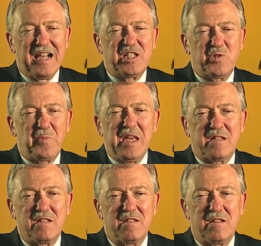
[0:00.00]
I
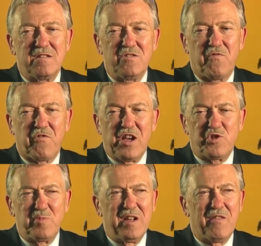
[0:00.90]
speak to the new
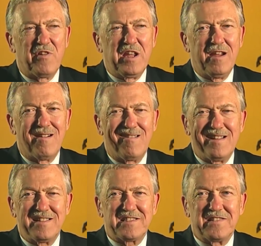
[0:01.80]
freshmen every year,
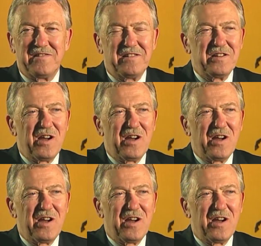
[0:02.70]
and it's the uh,